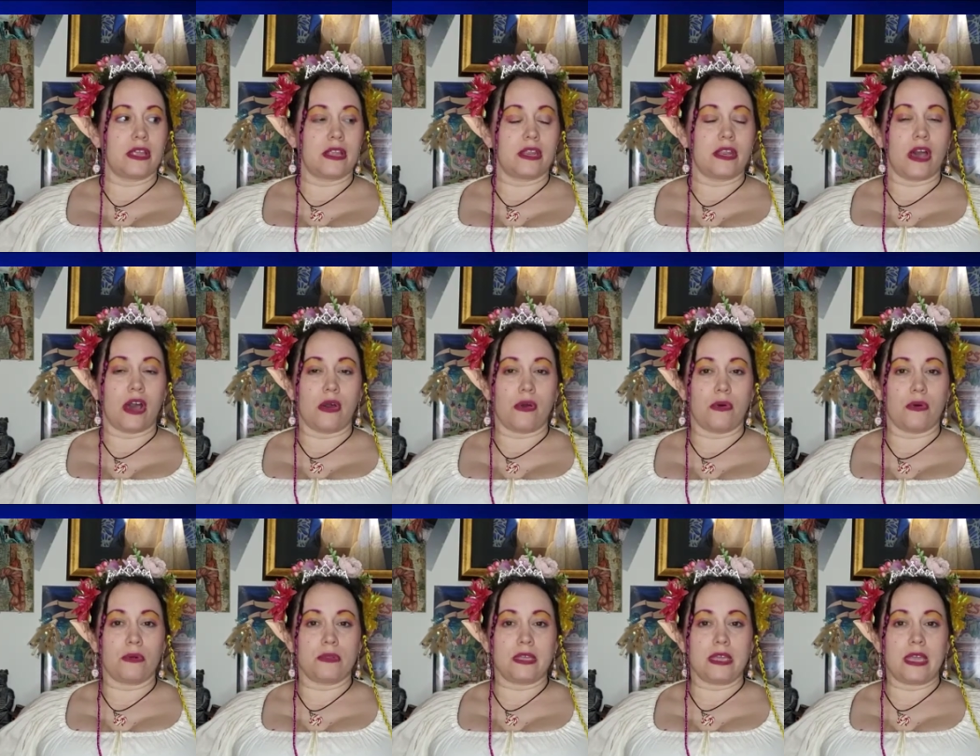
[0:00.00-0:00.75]
Not
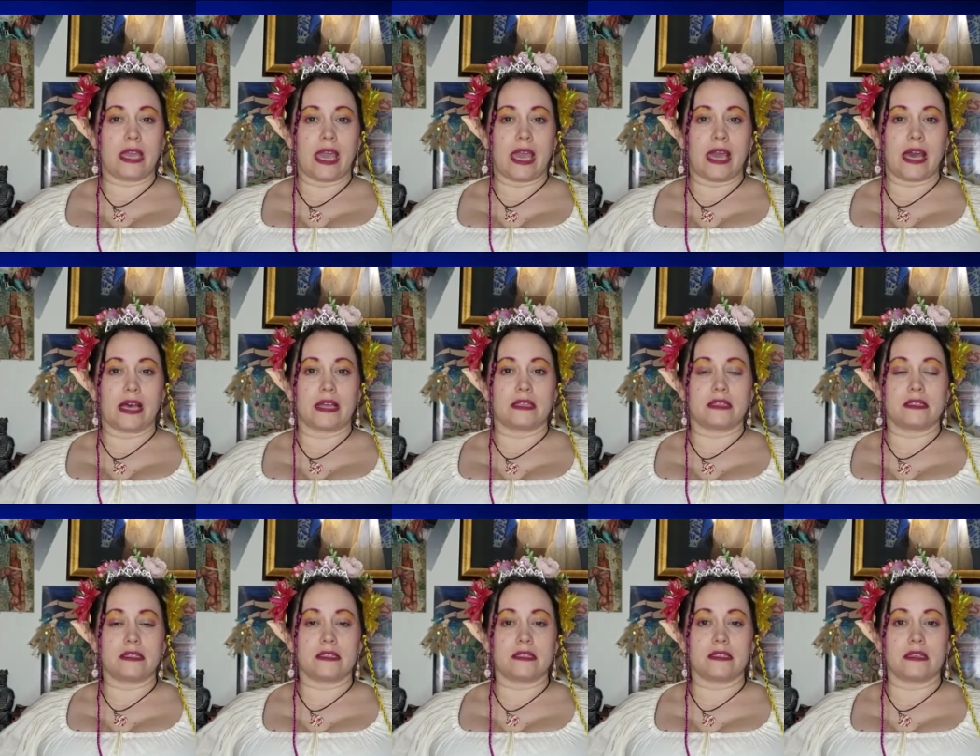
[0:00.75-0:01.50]
holding
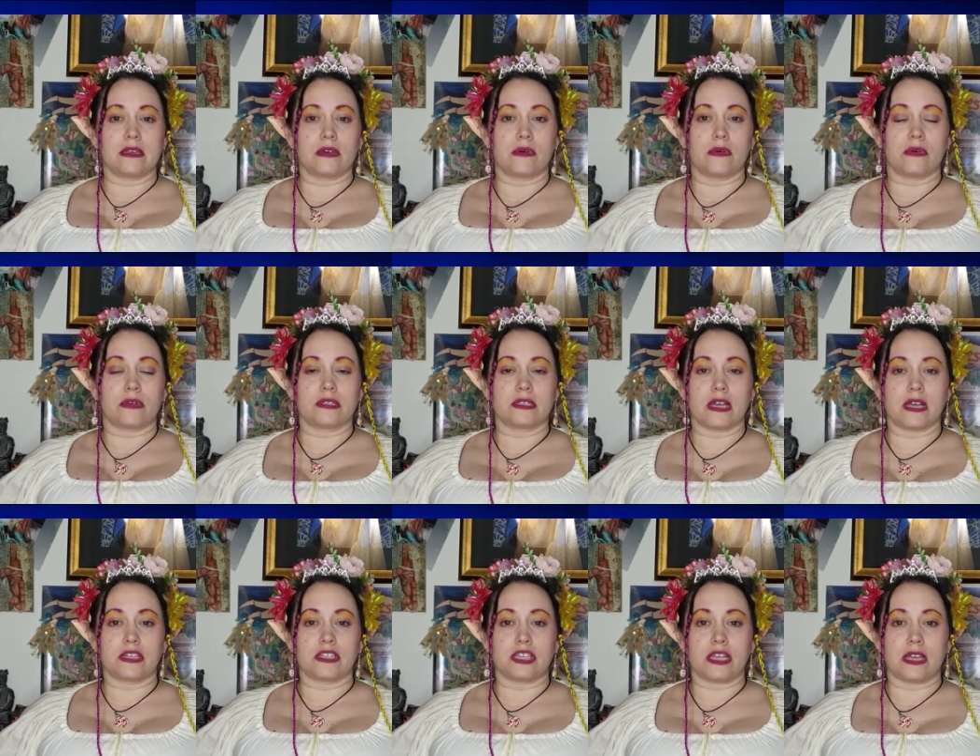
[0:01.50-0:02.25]
hands or
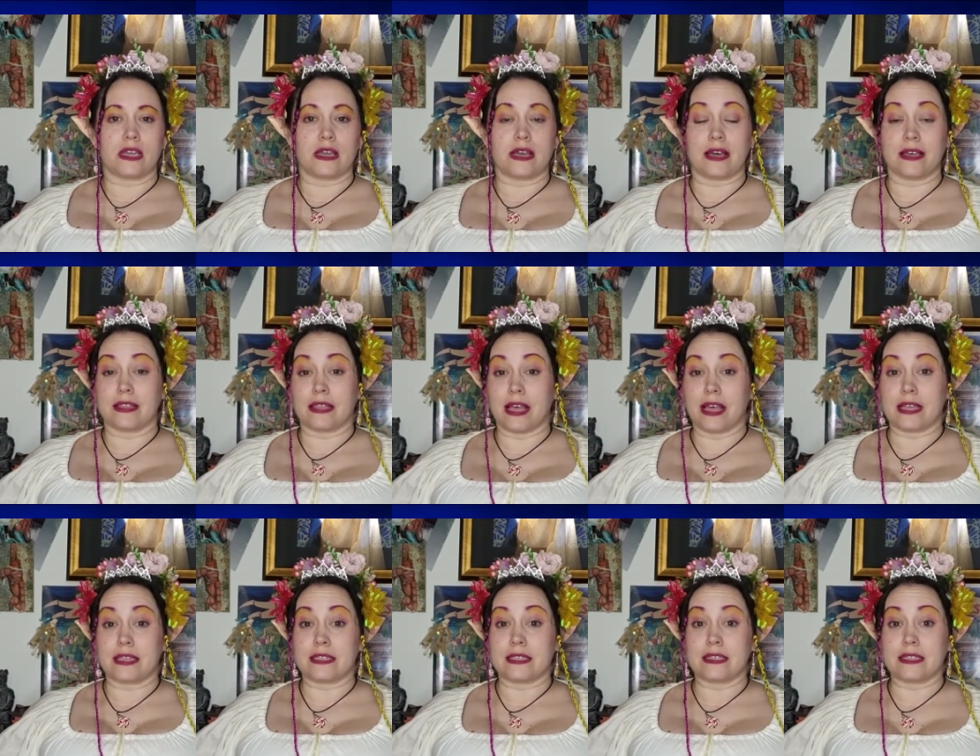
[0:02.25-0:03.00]
touching
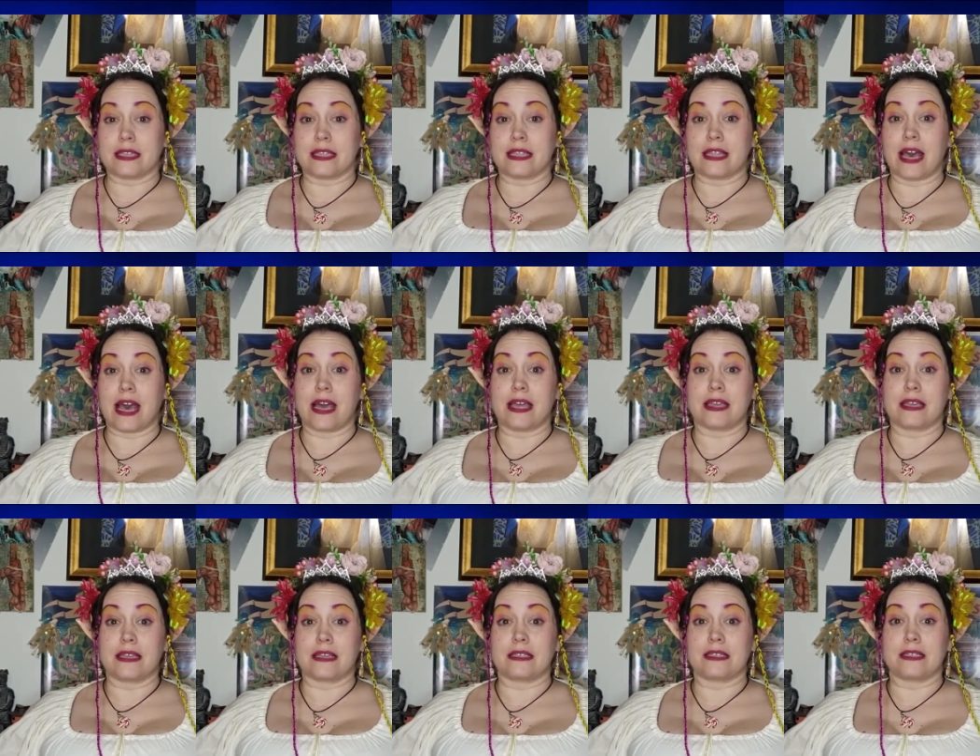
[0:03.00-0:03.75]
unless that
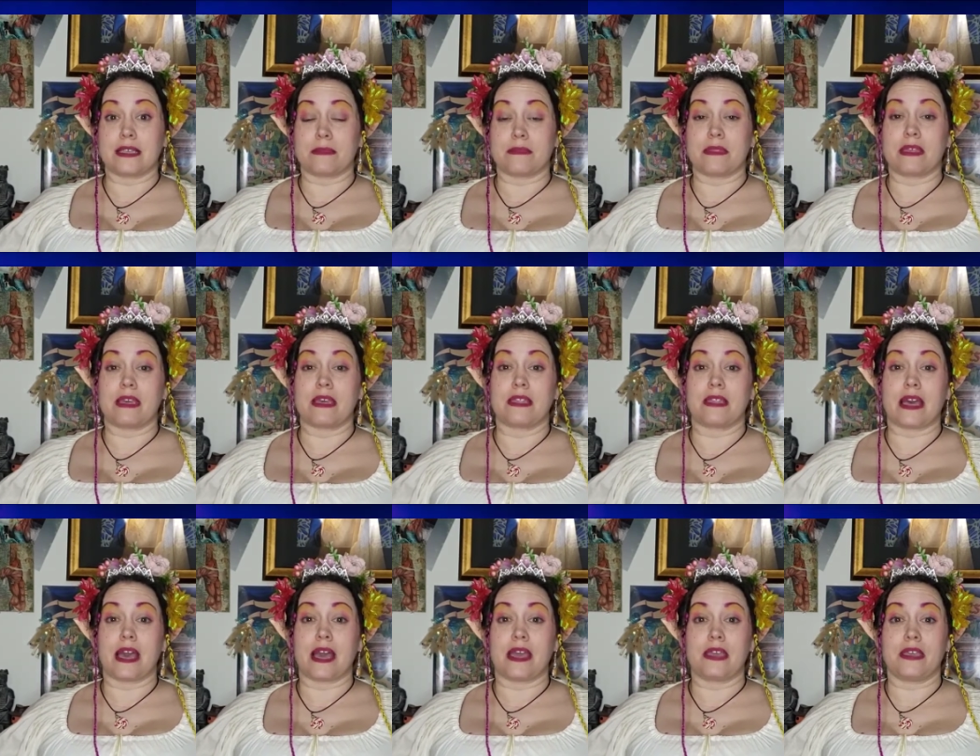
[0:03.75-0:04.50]
is something
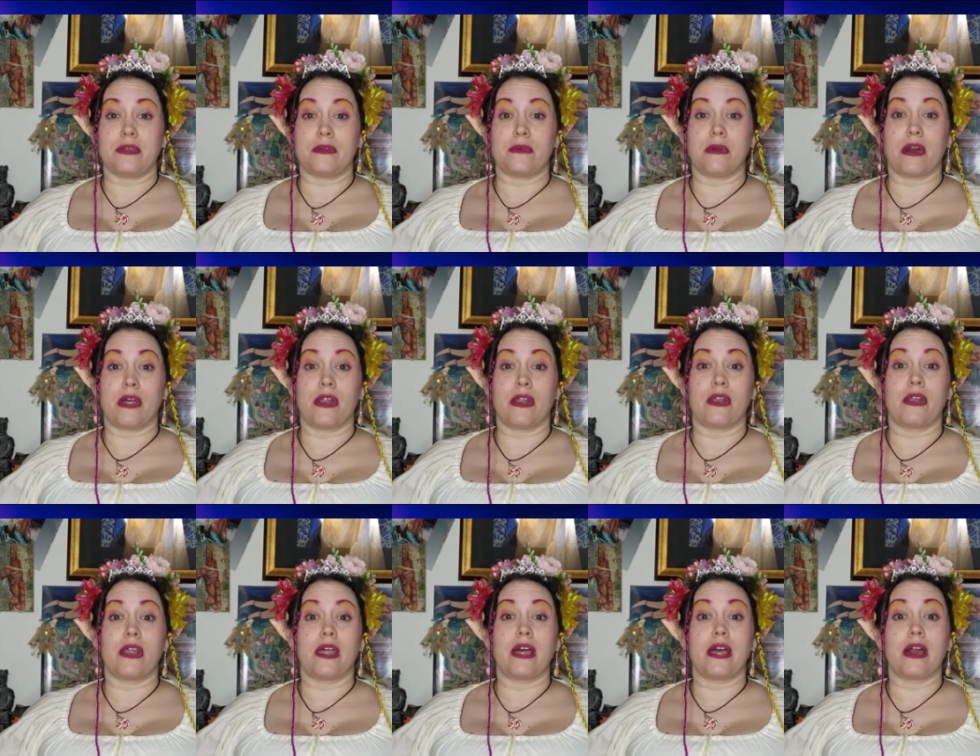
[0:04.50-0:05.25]
that you
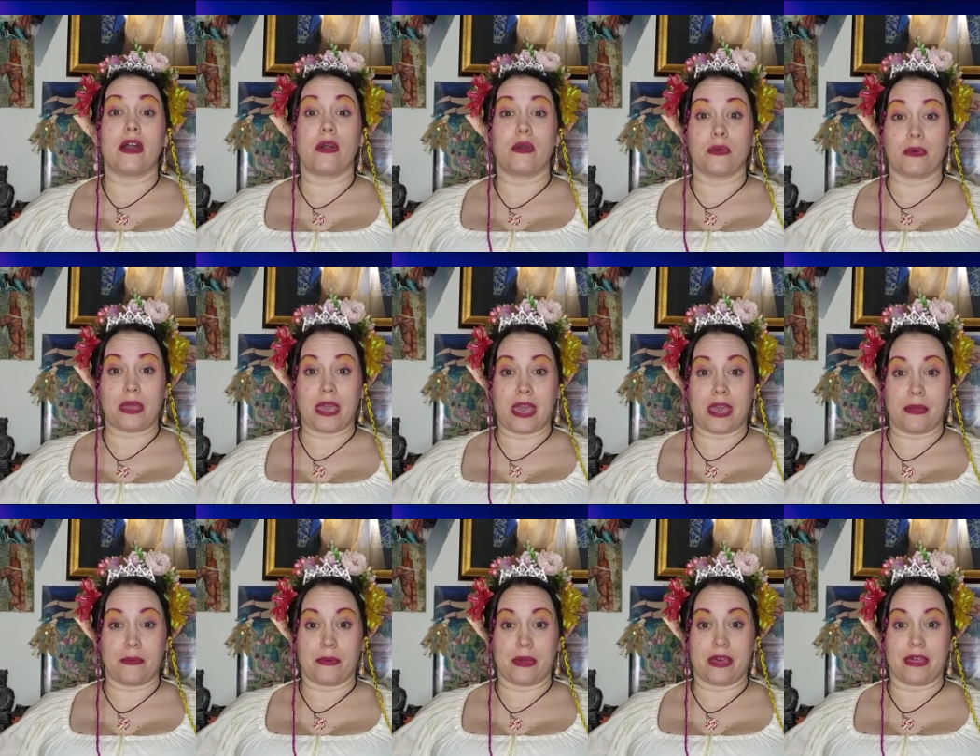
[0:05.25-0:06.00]
are okay
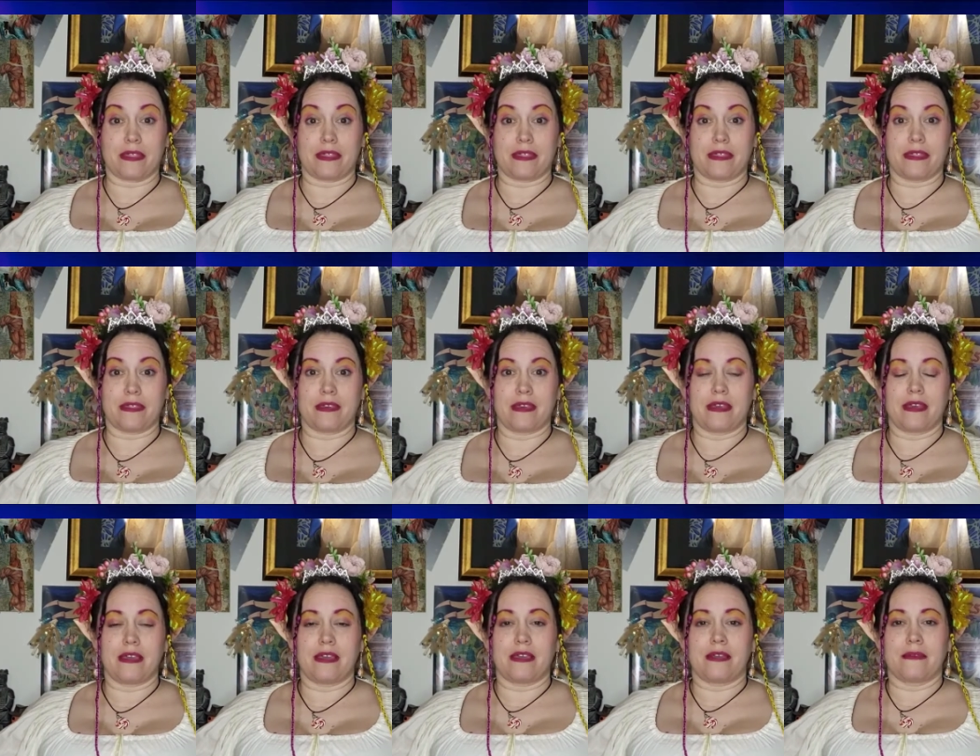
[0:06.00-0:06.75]

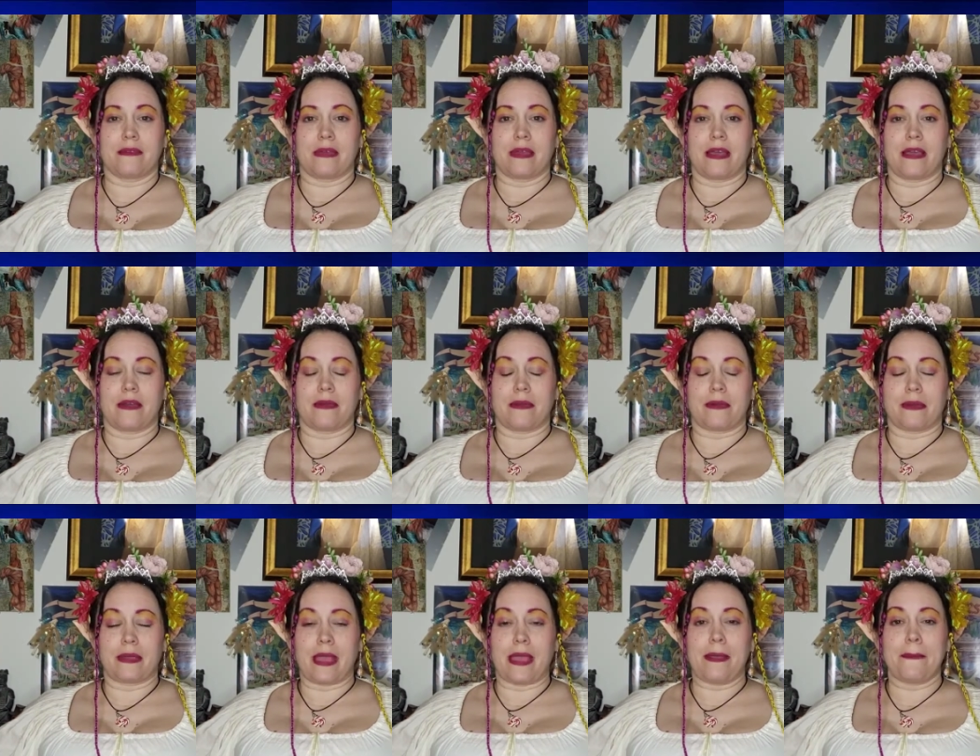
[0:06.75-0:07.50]

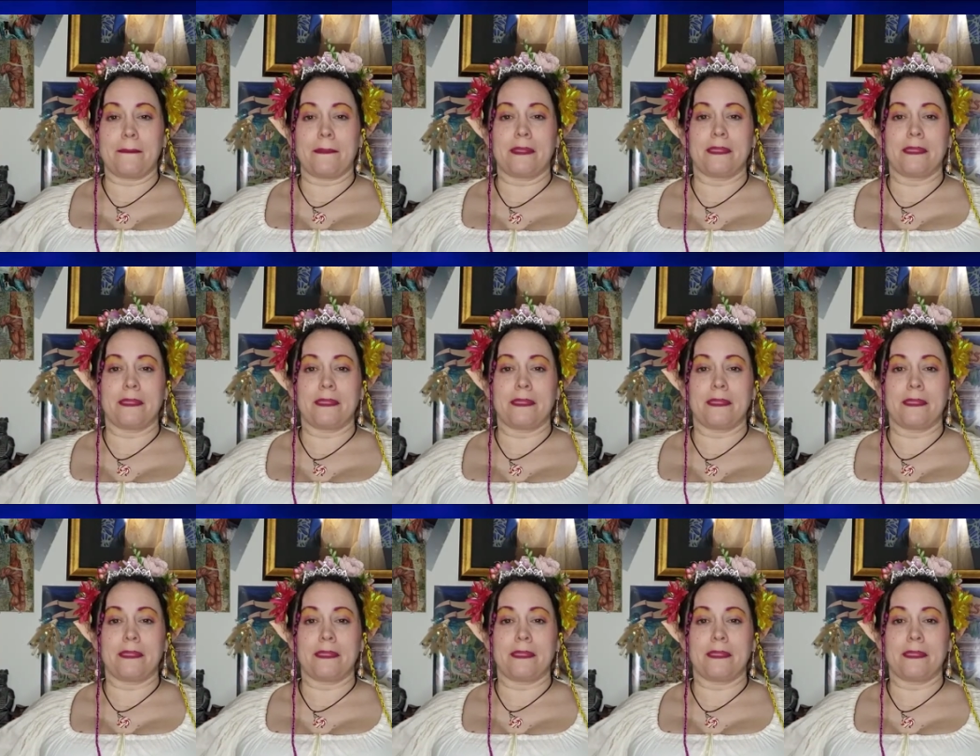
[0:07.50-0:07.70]
with. Okay?